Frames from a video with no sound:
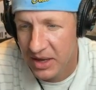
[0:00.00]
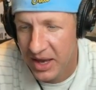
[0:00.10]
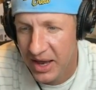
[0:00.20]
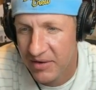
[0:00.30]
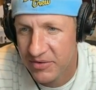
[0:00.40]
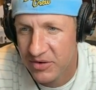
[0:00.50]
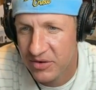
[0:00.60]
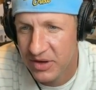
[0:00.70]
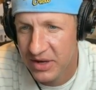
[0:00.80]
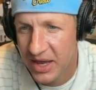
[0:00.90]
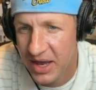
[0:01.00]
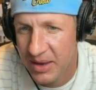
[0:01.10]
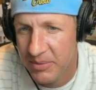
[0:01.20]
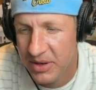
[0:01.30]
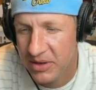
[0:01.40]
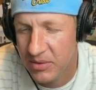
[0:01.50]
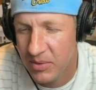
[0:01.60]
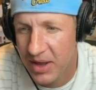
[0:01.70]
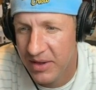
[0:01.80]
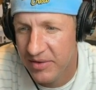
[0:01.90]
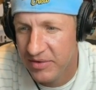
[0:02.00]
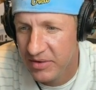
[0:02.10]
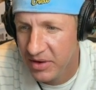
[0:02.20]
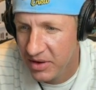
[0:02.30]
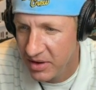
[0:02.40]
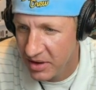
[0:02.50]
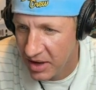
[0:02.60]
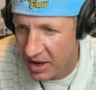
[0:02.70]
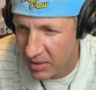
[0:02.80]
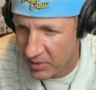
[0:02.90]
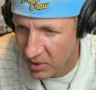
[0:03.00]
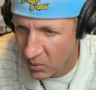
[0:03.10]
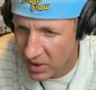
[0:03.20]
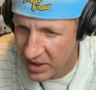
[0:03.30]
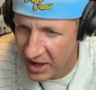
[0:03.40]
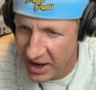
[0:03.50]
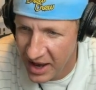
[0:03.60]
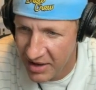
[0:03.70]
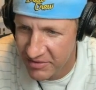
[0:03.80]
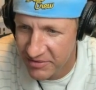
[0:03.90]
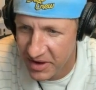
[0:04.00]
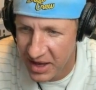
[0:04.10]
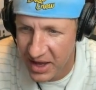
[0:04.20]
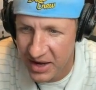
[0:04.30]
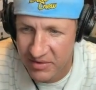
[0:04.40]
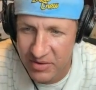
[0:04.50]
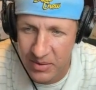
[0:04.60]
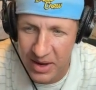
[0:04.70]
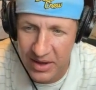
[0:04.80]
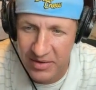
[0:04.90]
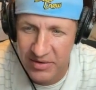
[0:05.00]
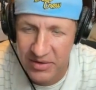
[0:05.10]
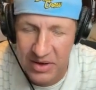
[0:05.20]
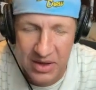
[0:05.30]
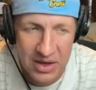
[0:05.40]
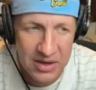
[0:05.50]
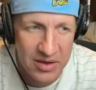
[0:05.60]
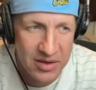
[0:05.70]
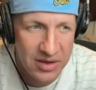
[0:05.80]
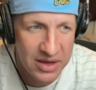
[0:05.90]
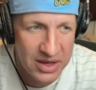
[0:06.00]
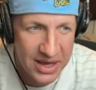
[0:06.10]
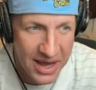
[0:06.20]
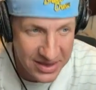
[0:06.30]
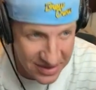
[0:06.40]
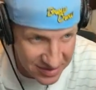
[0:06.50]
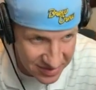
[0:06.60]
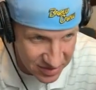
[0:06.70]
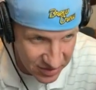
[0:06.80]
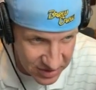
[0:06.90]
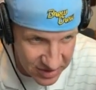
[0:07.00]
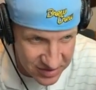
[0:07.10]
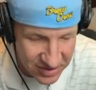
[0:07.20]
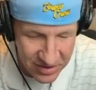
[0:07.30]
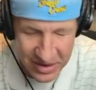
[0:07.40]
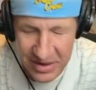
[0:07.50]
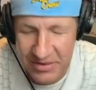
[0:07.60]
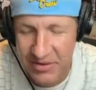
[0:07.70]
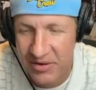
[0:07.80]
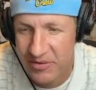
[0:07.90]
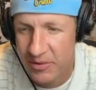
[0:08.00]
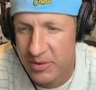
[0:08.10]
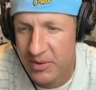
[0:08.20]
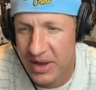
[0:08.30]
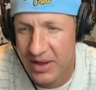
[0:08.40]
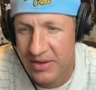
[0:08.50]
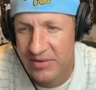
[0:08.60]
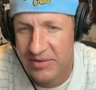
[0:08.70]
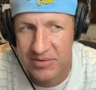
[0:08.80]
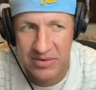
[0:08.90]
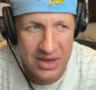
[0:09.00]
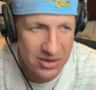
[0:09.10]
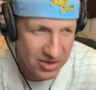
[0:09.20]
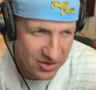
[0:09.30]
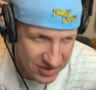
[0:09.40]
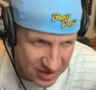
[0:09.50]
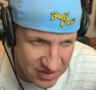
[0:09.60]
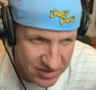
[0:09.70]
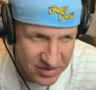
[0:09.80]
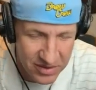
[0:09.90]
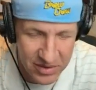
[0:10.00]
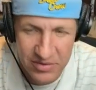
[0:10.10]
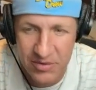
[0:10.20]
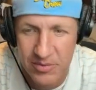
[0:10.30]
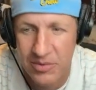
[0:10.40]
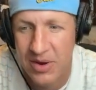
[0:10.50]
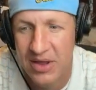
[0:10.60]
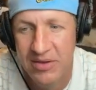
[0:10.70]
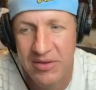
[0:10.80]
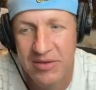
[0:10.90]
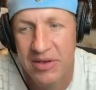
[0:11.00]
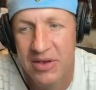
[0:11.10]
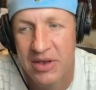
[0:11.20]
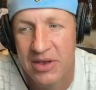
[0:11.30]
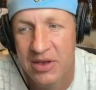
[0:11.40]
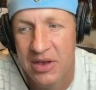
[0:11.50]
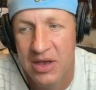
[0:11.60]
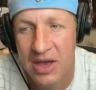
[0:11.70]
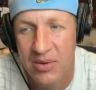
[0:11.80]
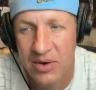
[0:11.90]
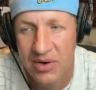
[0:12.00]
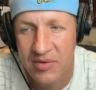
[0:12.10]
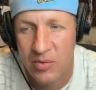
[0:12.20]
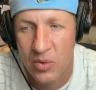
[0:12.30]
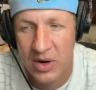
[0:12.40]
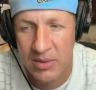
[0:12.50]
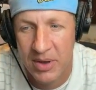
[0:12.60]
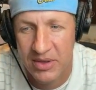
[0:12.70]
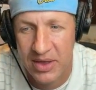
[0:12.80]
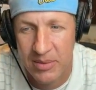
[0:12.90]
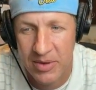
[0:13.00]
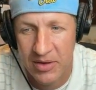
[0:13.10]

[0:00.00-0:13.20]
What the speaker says: after today. Being the Reds, we are 1.5 ahead of the Reds. Took the series from the Reds. Took the season series from the Reds. We don't have to worry about them,